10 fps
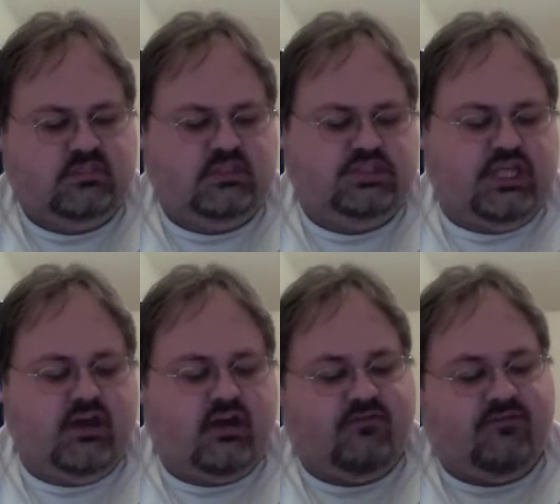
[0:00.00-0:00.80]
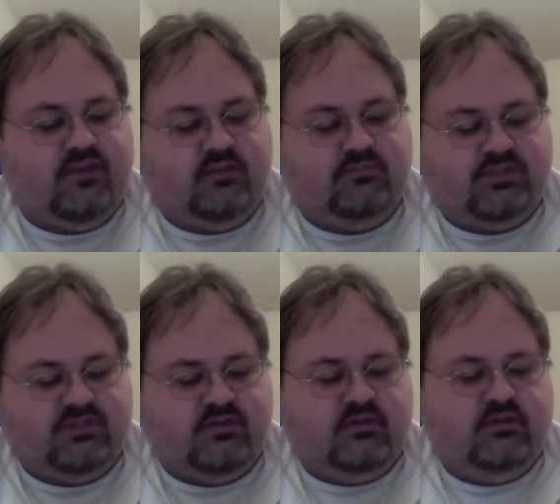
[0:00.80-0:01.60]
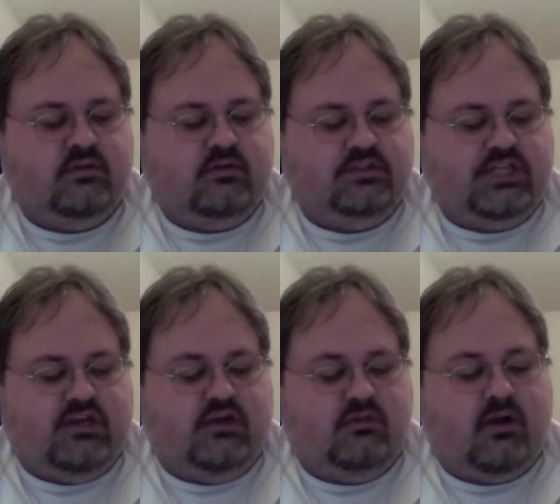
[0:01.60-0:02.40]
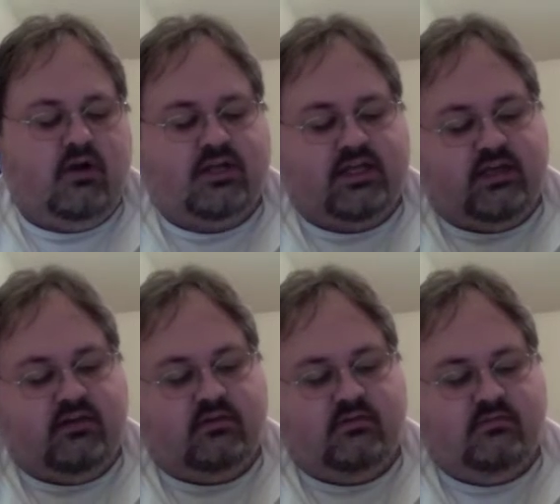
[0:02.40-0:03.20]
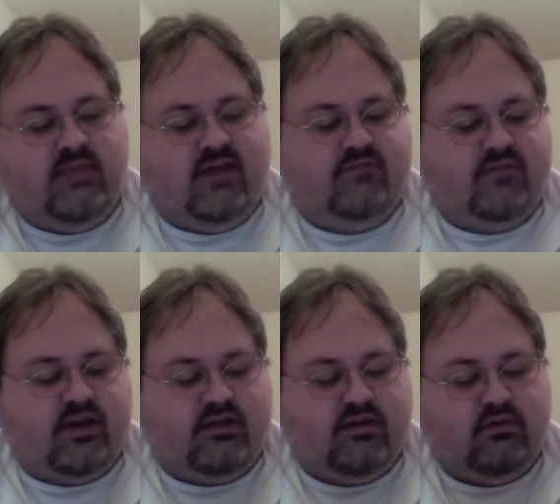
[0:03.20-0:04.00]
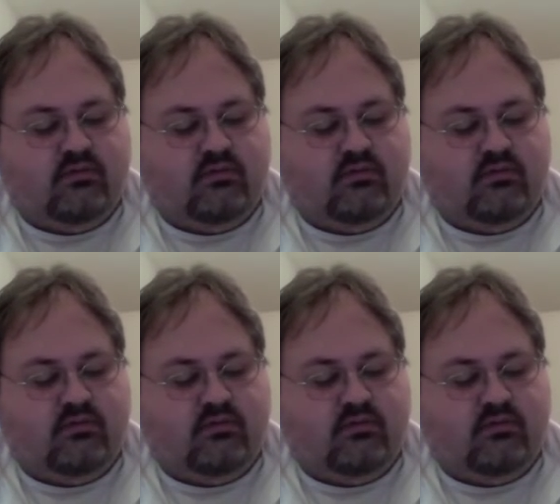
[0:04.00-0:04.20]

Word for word: J R Phillips. Chan Ho Park again. Matt Franco.